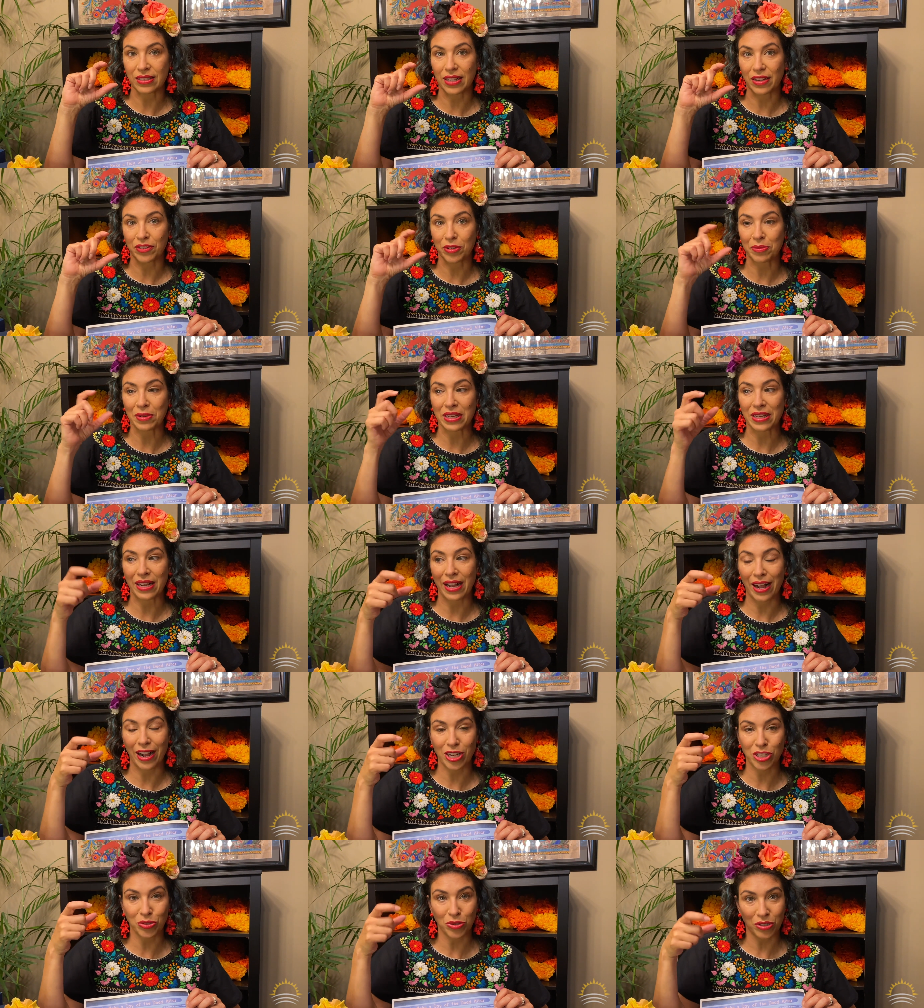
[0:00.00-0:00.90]
have to be an
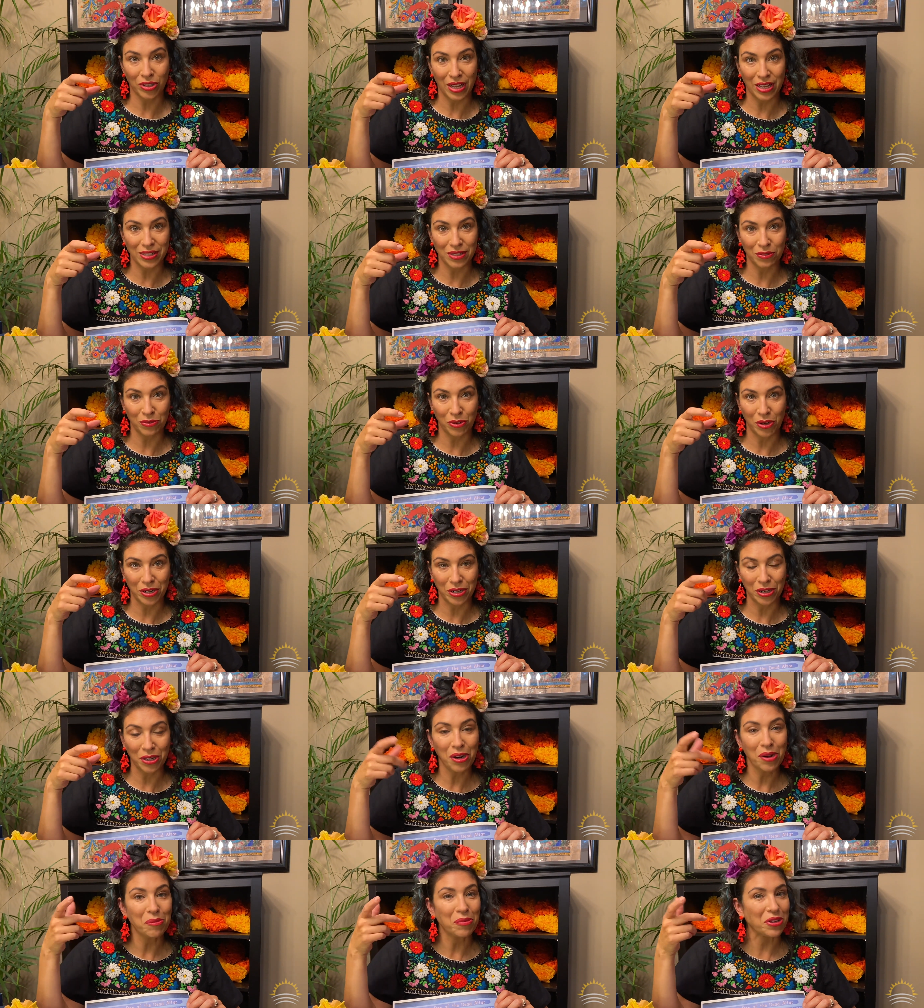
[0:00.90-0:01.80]
actual glass of
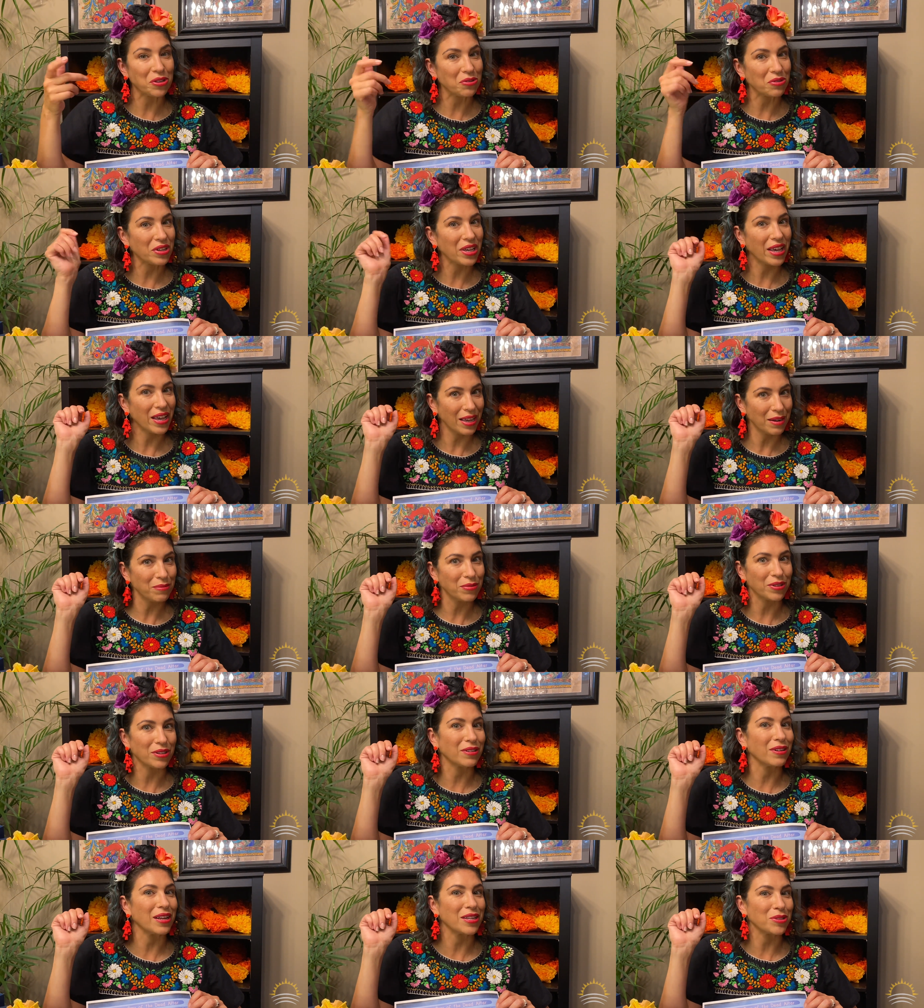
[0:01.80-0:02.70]
water, but you can put a
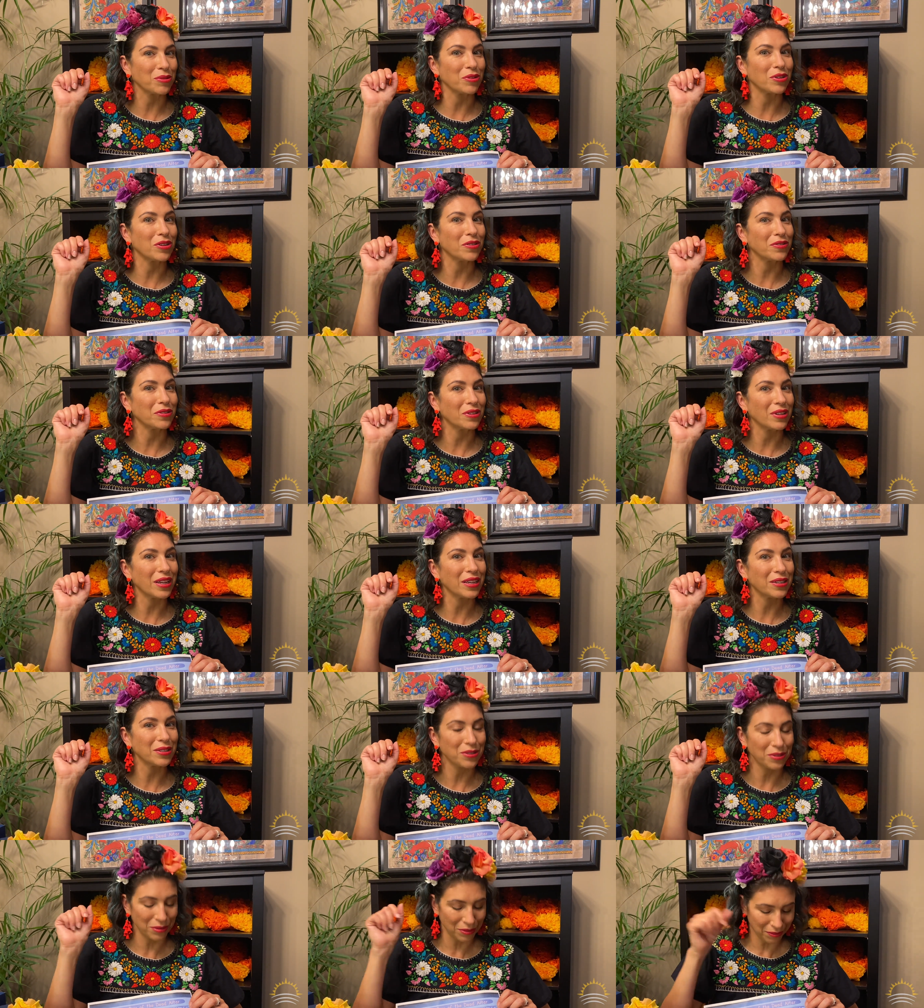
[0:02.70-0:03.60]
glass of water if you'd like
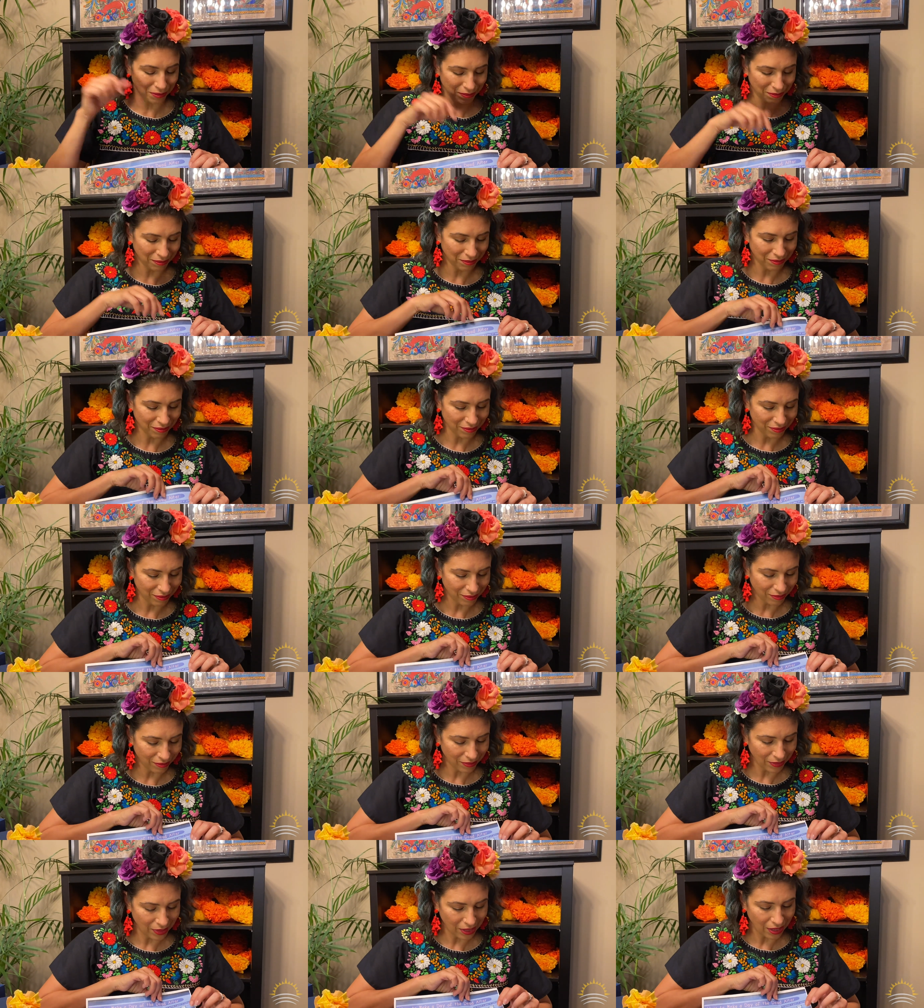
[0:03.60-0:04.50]

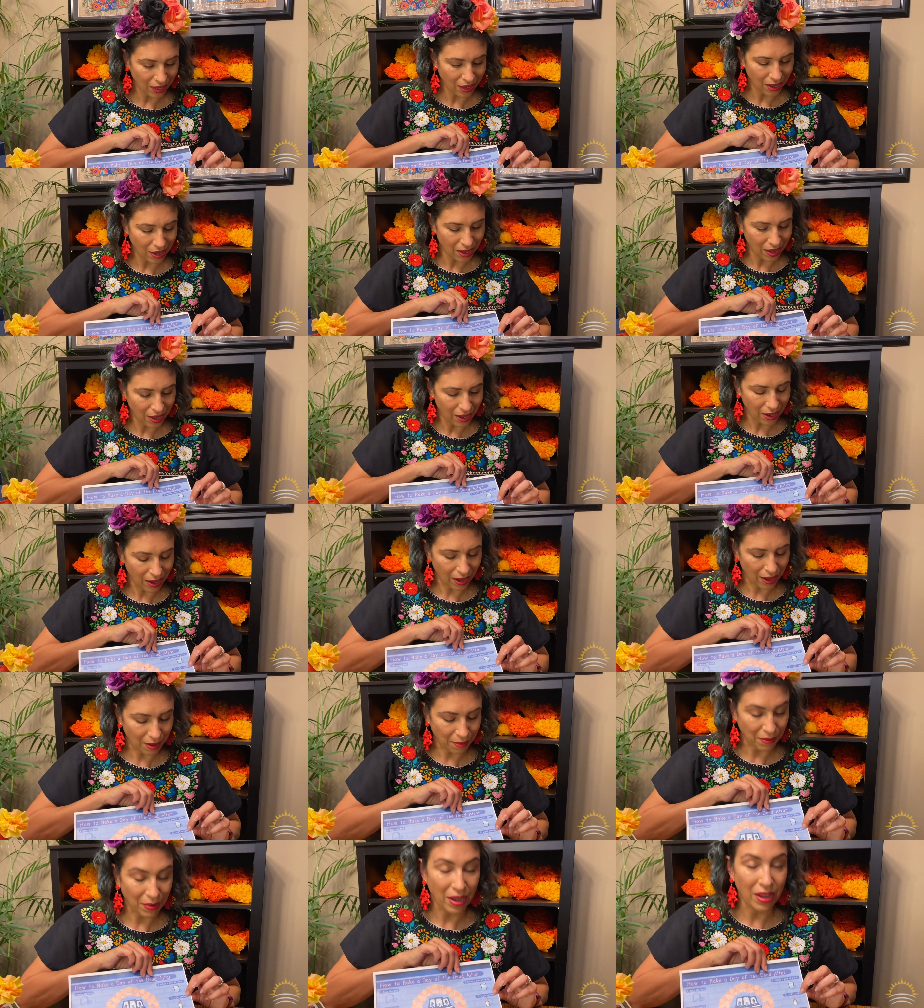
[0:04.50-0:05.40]
to.